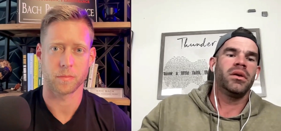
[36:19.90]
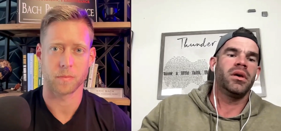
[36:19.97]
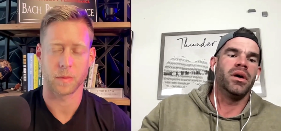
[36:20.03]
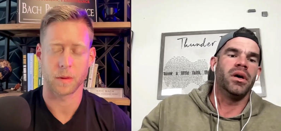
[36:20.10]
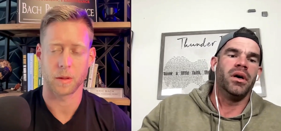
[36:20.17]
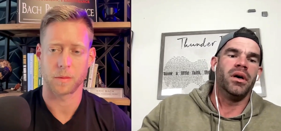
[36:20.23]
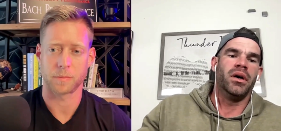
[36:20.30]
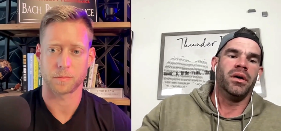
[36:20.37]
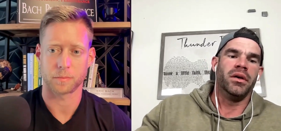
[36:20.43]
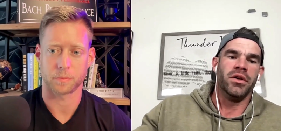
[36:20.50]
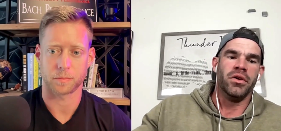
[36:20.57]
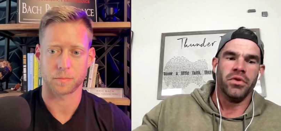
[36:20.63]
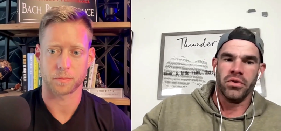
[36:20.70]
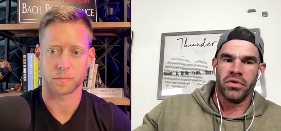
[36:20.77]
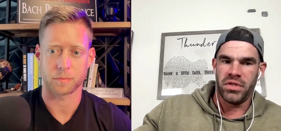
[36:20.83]
Speaker 1: uh,
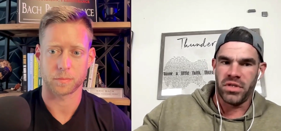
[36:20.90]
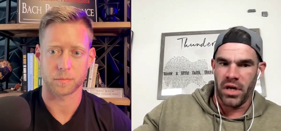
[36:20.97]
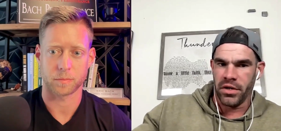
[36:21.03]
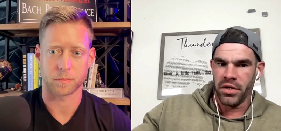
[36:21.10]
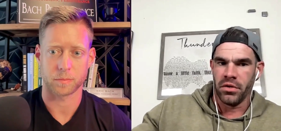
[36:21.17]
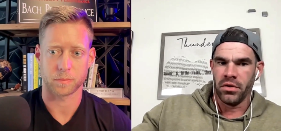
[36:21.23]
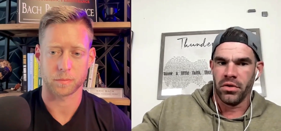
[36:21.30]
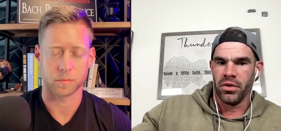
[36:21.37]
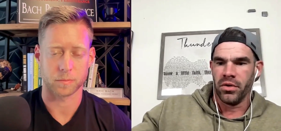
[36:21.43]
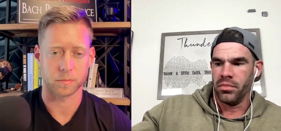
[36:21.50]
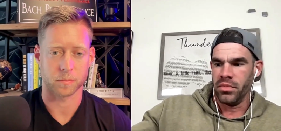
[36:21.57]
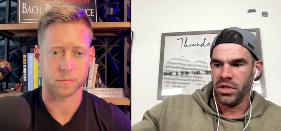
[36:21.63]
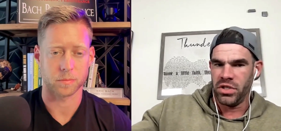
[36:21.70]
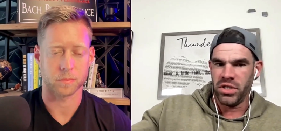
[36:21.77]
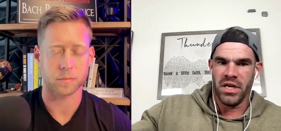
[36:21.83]
you know your cellular
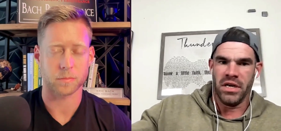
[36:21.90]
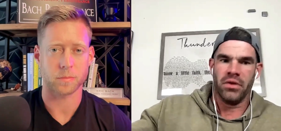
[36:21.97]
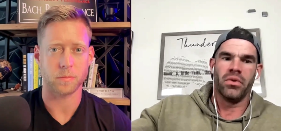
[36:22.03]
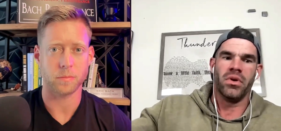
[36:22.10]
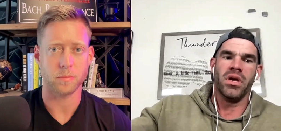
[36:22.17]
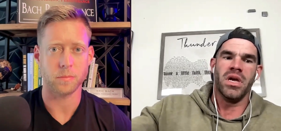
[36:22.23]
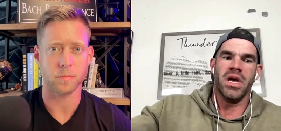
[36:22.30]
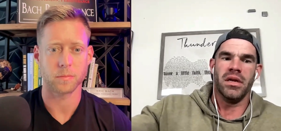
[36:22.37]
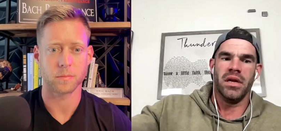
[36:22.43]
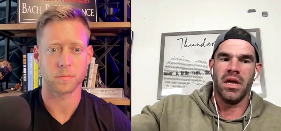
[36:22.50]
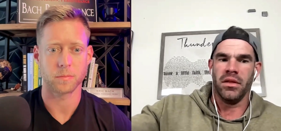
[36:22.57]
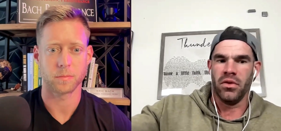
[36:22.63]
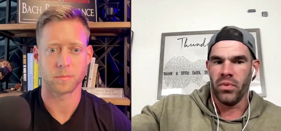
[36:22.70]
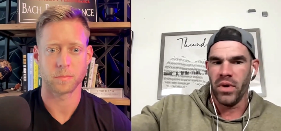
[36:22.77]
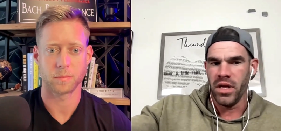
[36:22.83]
machinery and,
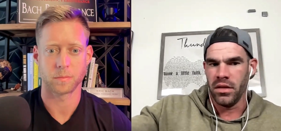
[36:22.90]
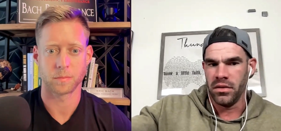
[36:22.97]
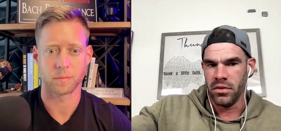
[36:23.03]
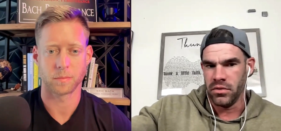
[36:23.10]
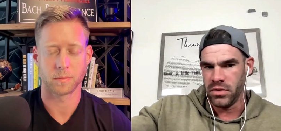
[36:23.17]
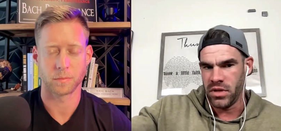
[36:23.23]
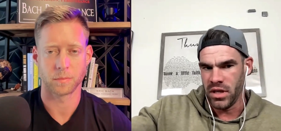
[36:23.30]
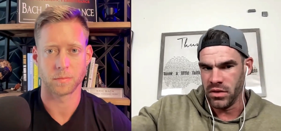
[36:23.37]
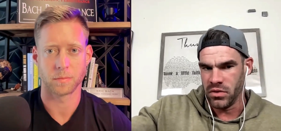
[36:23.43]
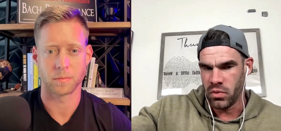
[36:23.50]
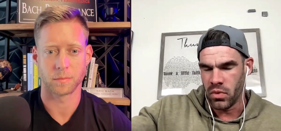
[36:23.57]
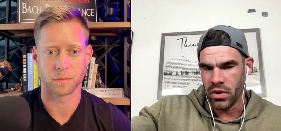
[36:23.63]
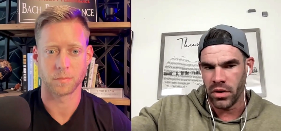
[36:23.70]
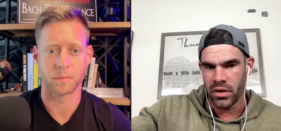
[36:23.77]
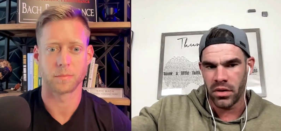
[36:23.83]
and the way that those
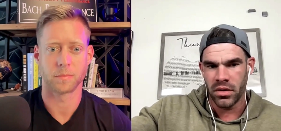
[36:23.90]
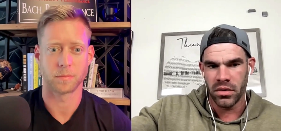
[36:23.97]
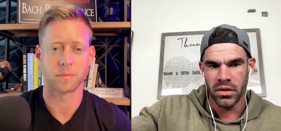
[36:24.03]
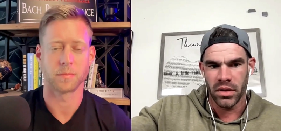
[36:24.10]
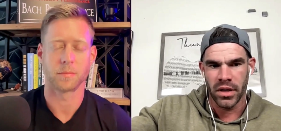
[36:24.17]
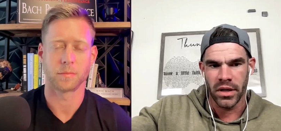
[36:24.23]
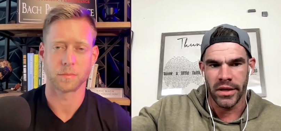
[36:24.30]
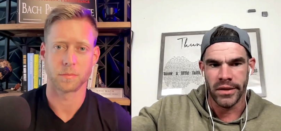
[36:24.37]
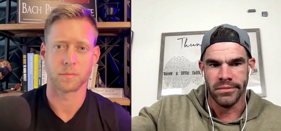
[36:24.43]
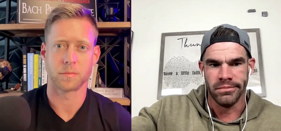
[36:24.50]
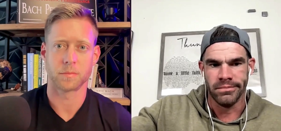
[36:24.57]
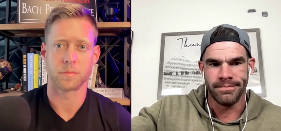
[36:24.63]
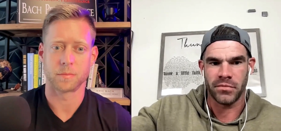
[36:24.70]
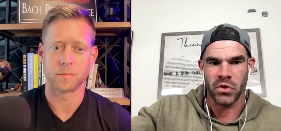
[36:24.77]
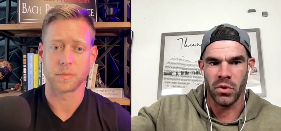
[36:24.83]
things work.
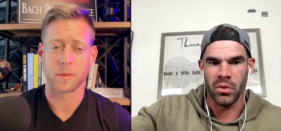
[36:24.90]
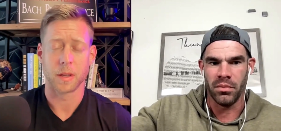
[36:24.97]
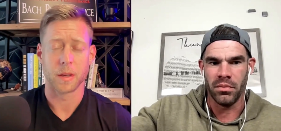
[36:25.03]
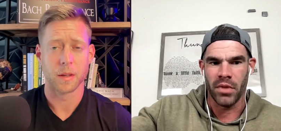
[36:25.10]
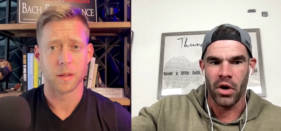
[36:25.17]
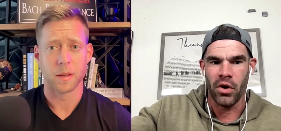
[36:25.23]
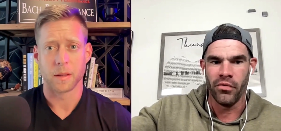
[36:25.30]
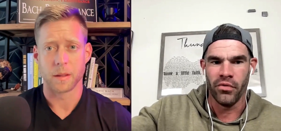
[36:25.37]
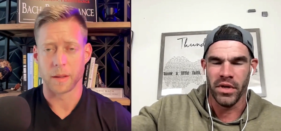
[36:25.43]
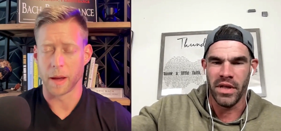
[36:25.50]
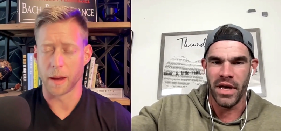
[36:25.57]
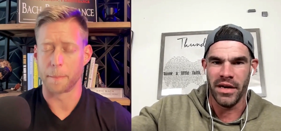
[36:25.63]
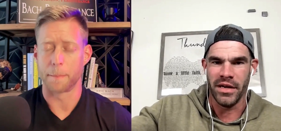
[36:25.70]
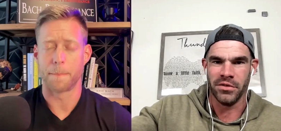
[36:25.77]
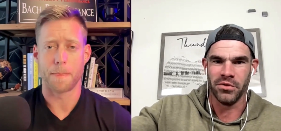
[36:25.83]
Um, so
Speaker 2: hopefully yeah.
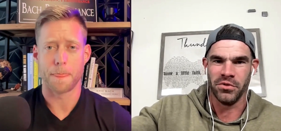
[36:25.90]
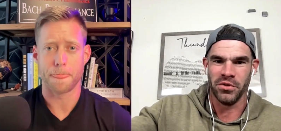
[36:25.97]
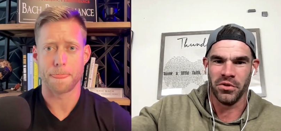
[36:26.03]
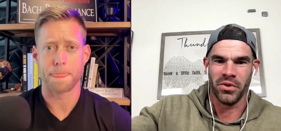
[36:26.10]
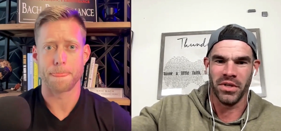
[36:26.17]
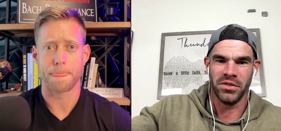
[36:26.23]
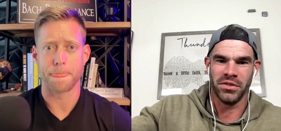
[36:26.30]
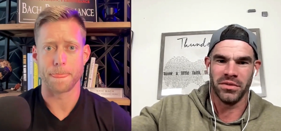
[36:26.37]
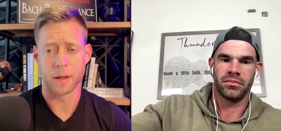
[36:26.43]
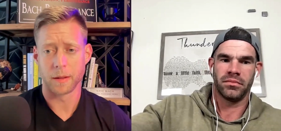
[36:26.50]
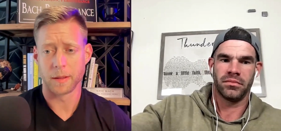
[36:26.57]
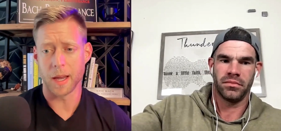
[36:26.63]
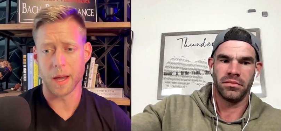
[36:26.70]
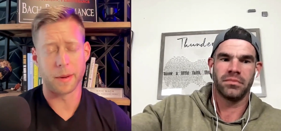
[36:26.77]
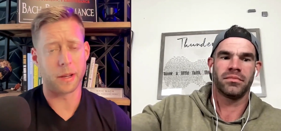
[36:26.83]
that answers your question.
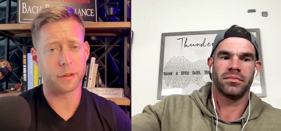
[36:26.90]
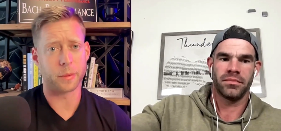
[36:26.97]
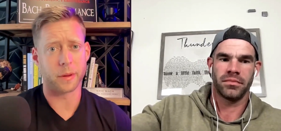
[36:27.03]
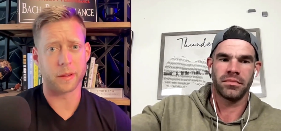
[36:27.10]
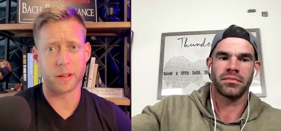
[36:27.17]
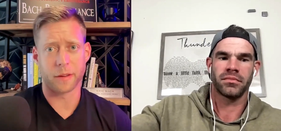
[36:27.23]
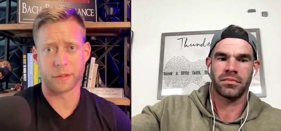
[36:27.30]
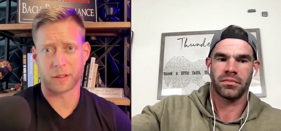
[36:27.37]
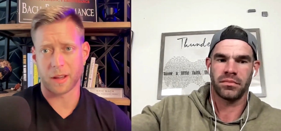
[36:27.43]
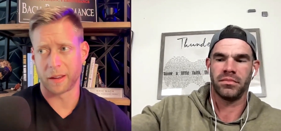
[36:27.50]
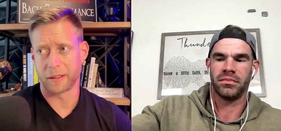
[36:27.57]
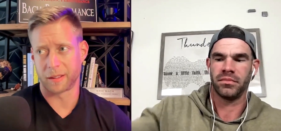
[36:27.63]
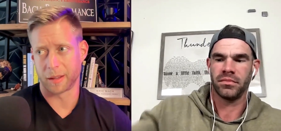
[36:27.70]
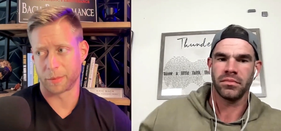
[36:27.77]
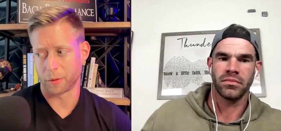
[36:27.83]
Yeah, I mean that's one of the toughest
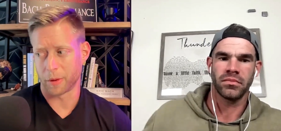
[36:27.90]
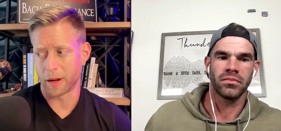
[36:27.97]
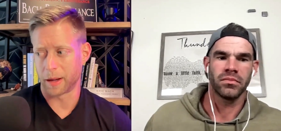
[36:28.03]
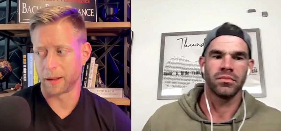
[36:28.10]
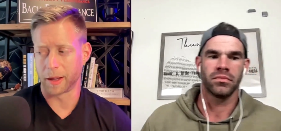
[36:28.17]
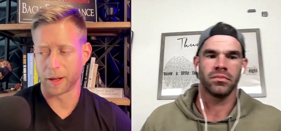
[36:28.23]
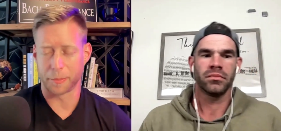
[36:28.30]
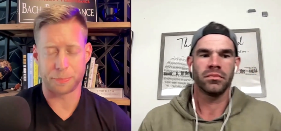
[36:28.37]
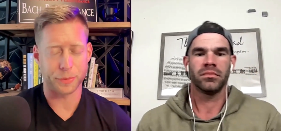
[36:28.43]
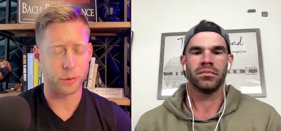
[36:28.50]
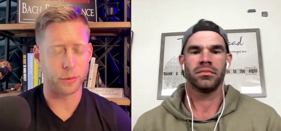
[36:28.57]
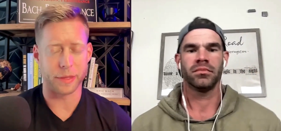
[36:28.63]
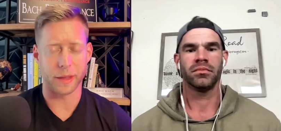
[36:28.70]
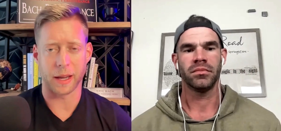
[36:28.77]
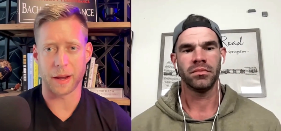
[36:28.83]
concepts, right? Like
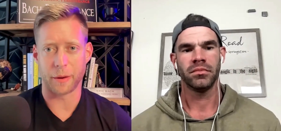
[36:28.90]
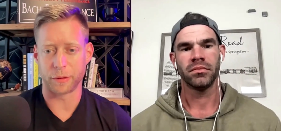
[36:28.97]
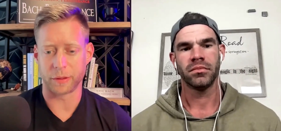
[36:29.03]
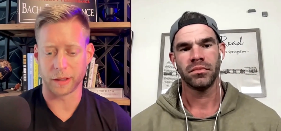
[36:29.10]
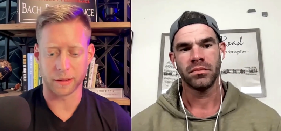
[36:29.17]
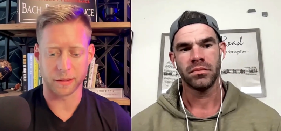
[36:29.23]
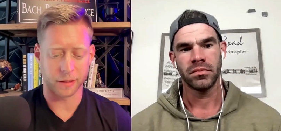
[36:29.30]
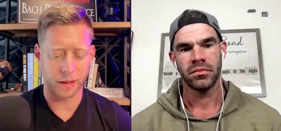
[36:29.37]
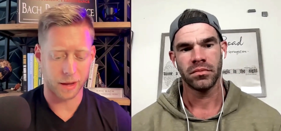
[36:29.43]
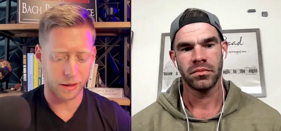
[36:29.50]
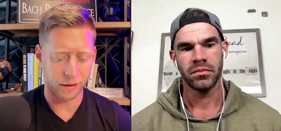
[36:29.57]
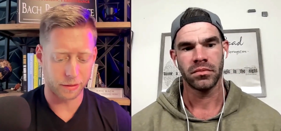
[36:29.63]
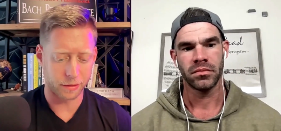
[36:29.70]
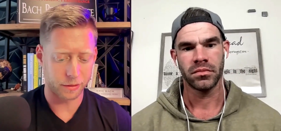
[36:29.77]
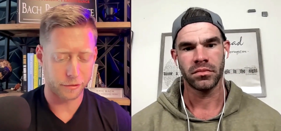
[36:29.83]
one thing I always like to say
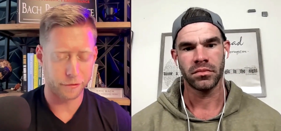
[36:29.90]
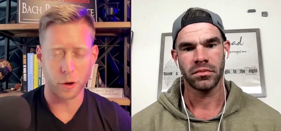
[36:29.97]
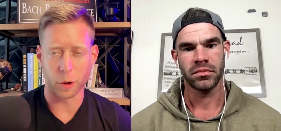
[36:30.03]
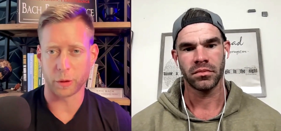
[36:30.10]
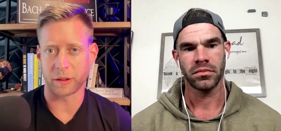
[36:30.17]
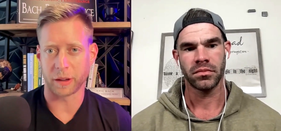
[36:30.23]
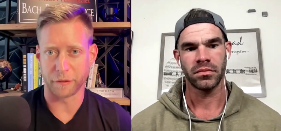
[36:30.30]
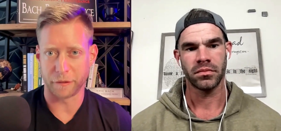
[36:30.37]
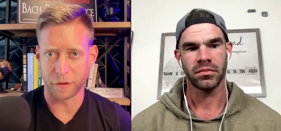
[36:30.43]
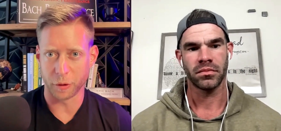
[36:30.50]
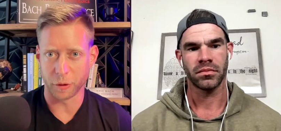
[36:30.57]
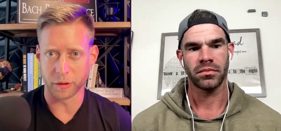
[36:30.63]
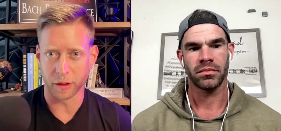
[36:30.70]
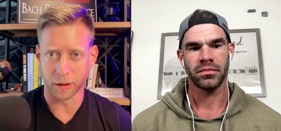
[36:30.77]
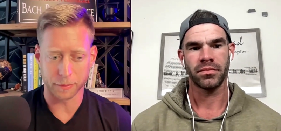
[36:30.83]
is focus on
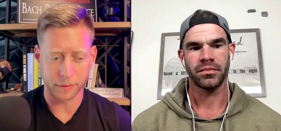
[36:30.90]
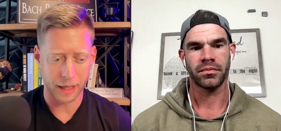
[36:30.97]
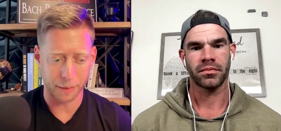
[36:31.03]
foods that came